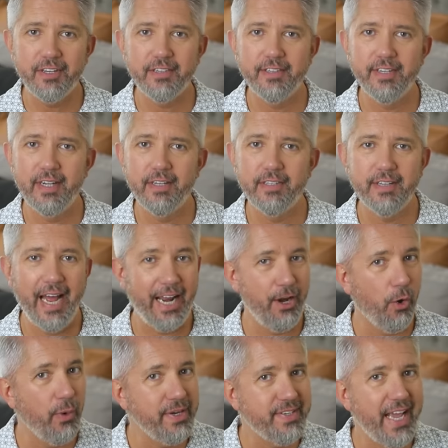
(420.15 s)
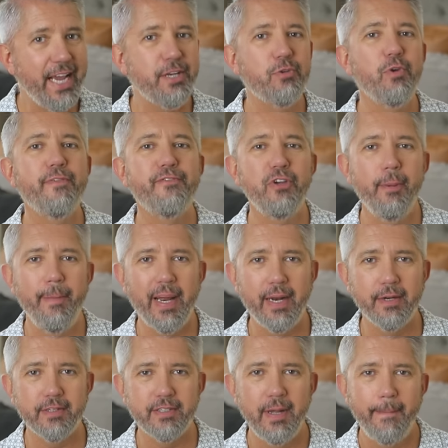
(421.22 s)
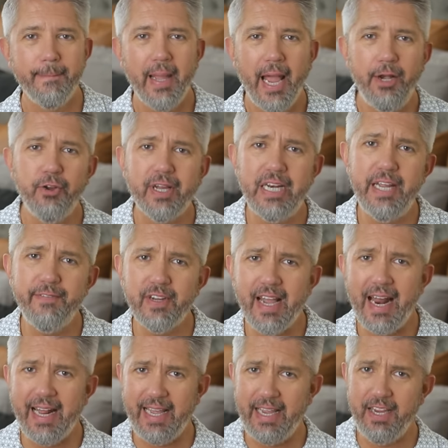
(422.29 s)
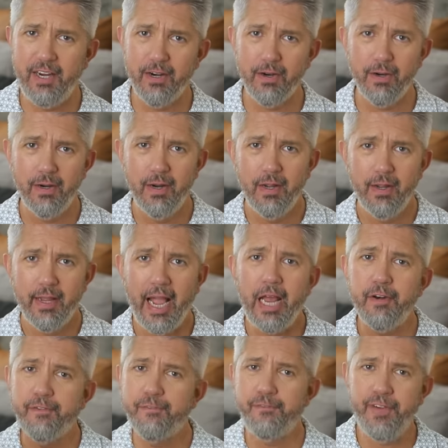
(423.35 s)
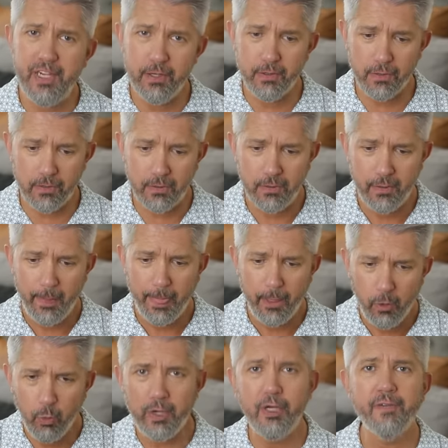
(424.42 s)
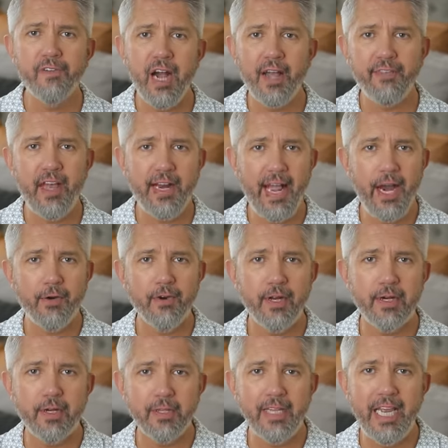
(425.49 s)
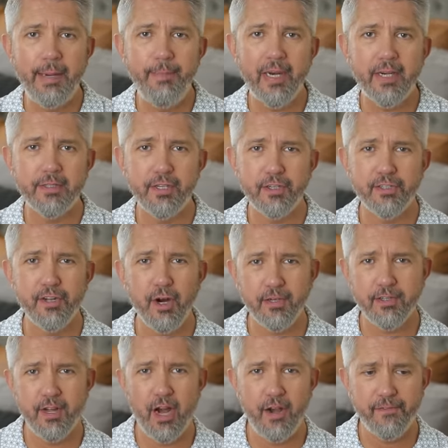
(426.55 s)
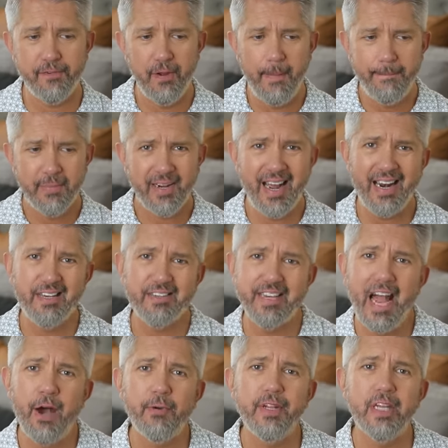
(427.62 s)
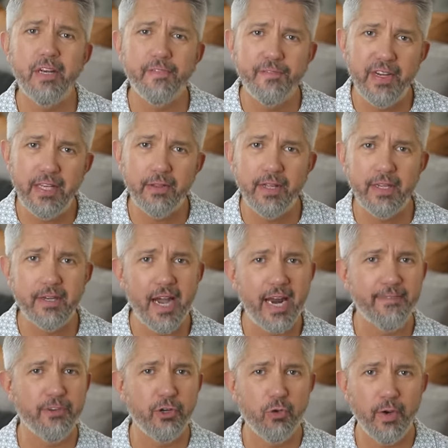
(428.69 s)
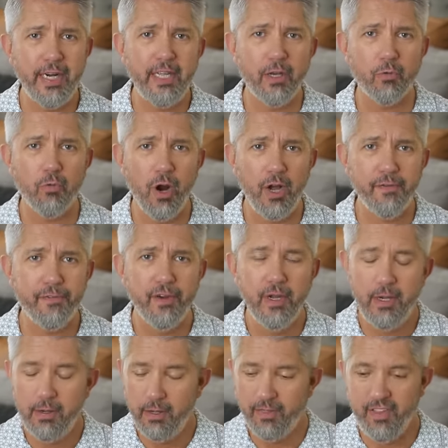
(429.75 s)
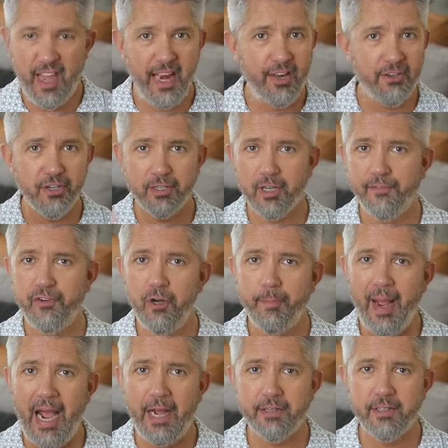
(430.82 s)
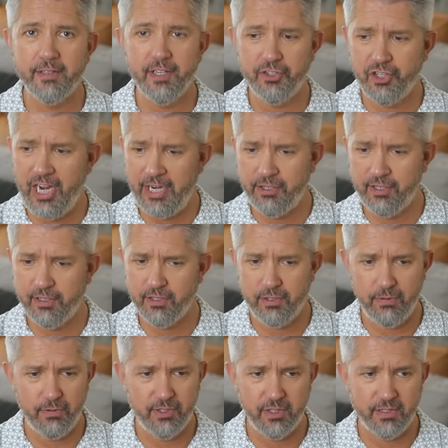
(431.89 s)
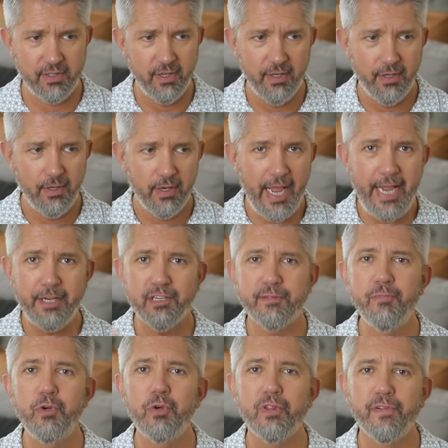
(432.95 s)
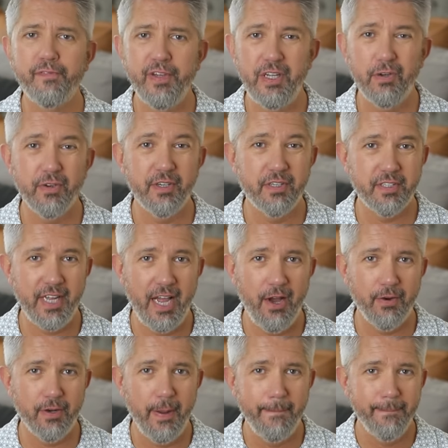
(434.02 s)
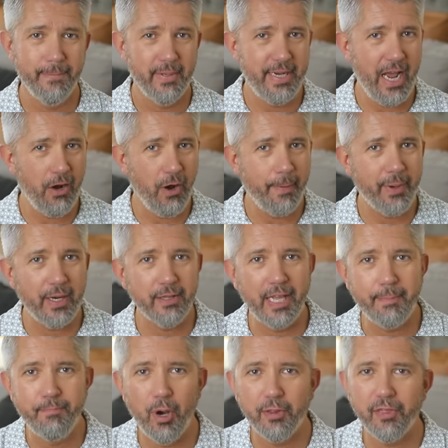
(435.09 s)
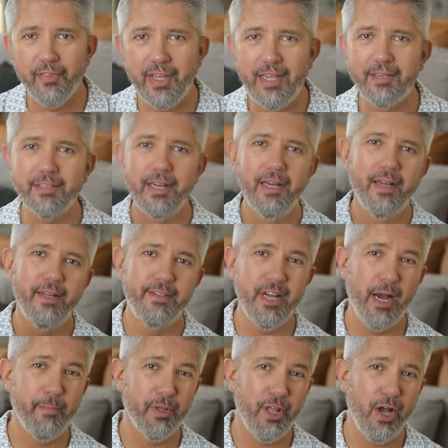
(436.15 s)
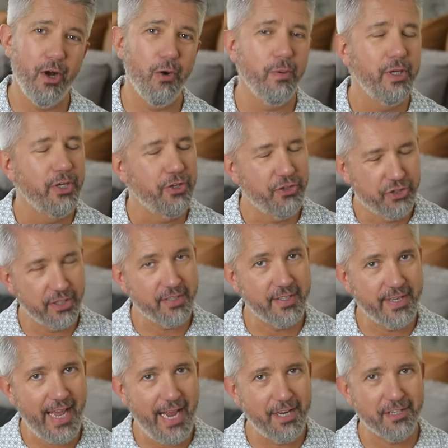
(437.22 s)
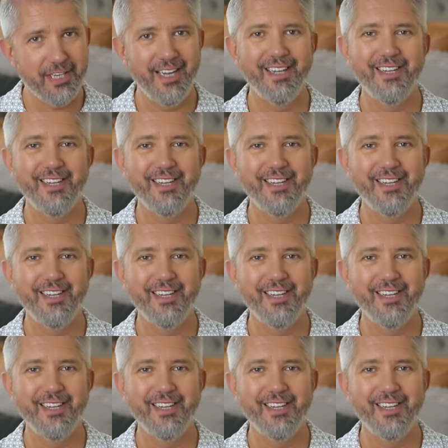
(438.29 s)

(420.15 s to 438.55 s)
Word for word: this is and it only takes you a few minutes. And you can even kind of hear and feel when you've got that area clean because it starts off kind of sounding and feeling kind of gritty and rough. Then in just a few passes, it changes to just a smooth feel and sound. Now, I'm gonna link both of these down below just in case